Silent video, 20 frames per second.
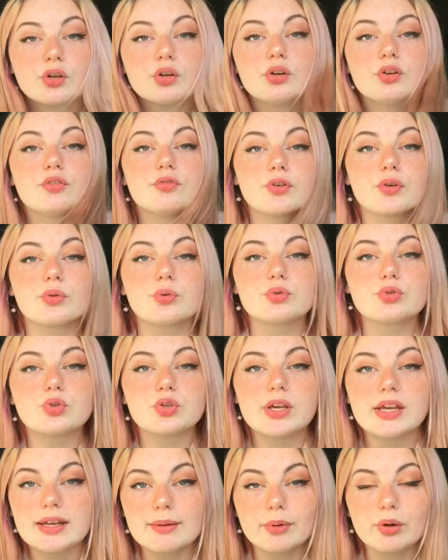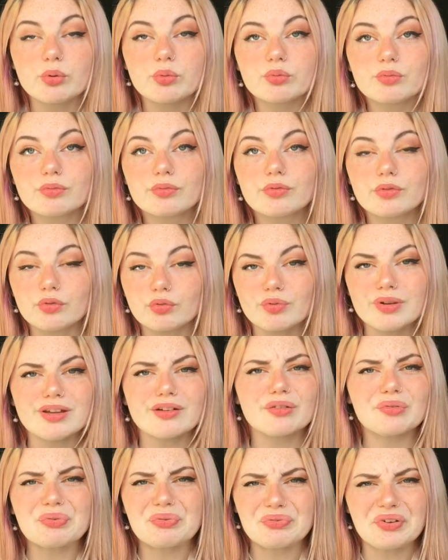For those who care about the
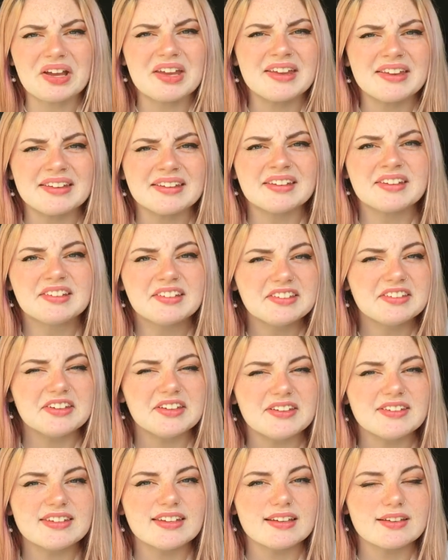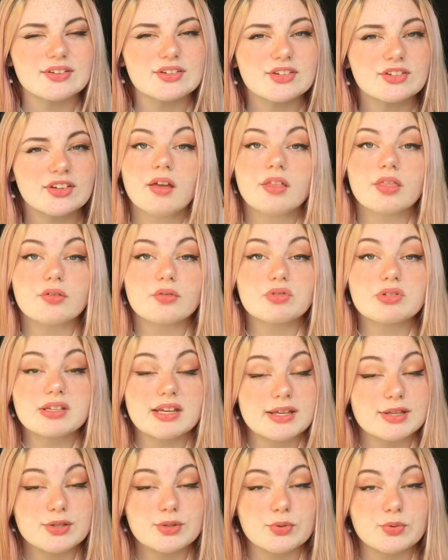real fine details, the
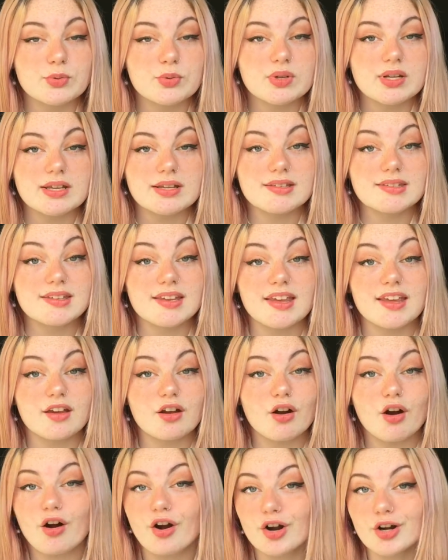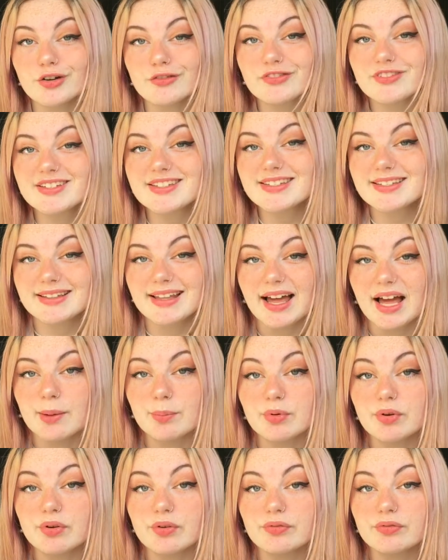Rosetta Stone is a carved slab
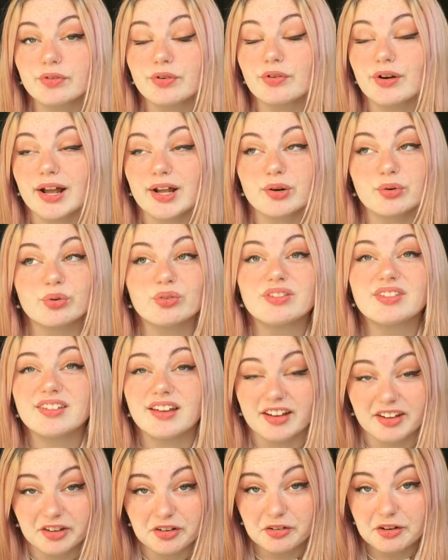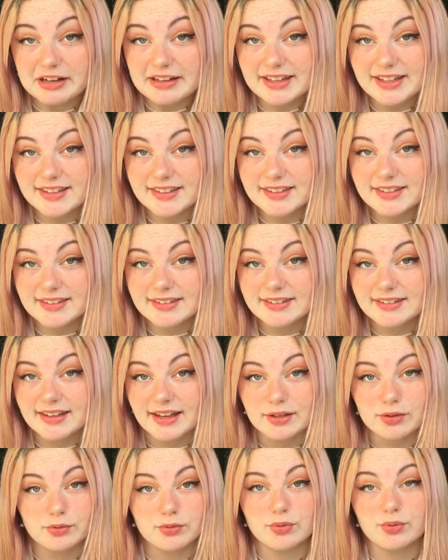of granodiorite. I
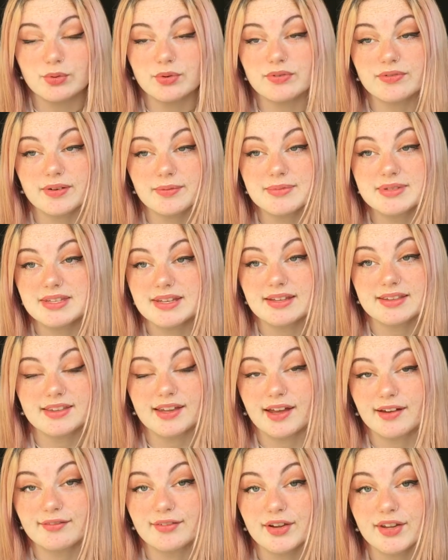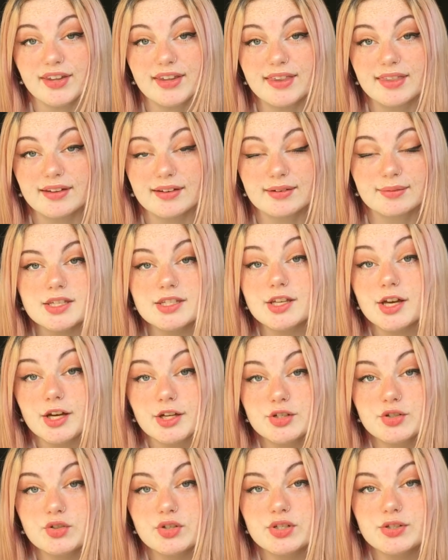don't know if I'm saying that right either. It's
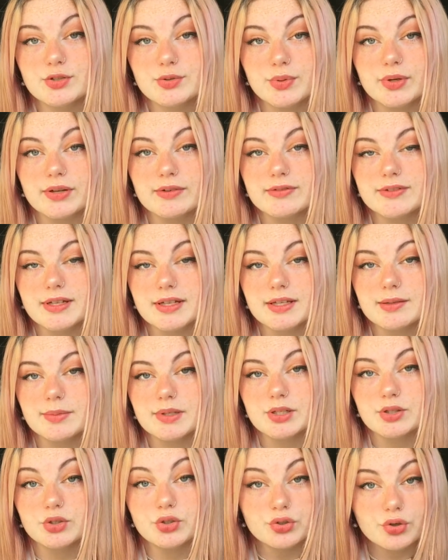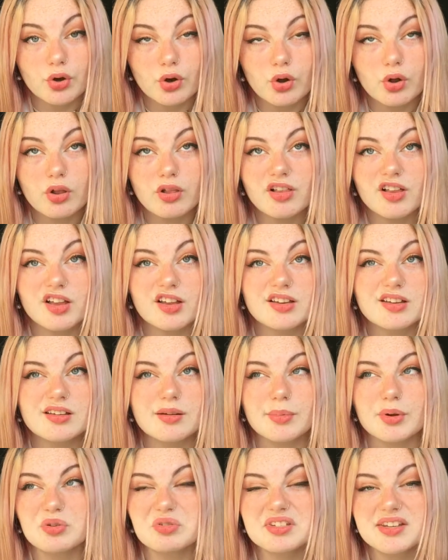112 centimetres tall,
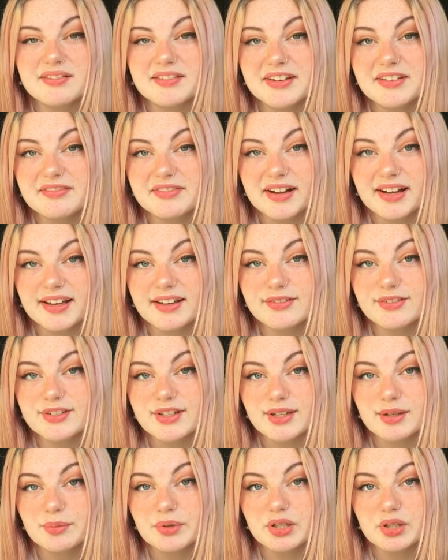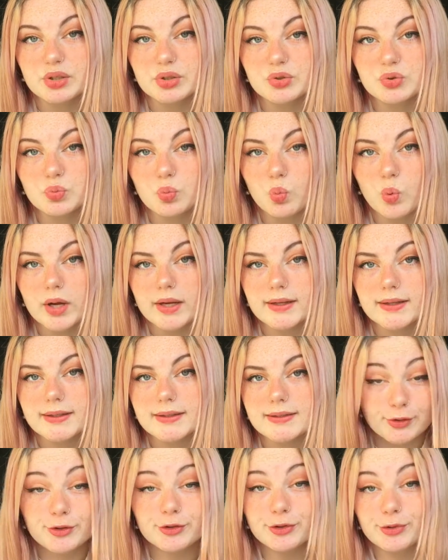about 75 centimetres wide,
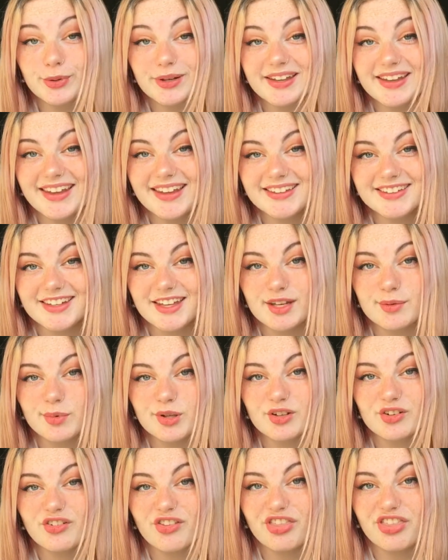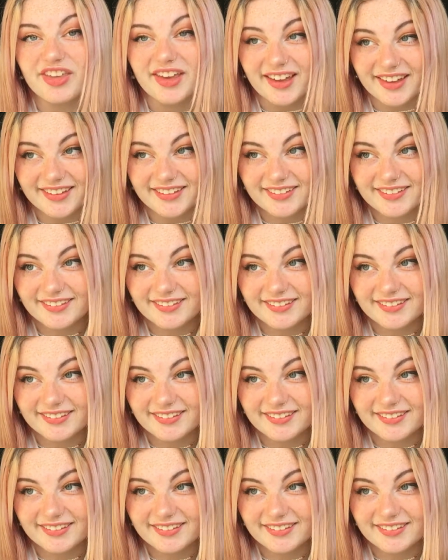28 centimetres thick.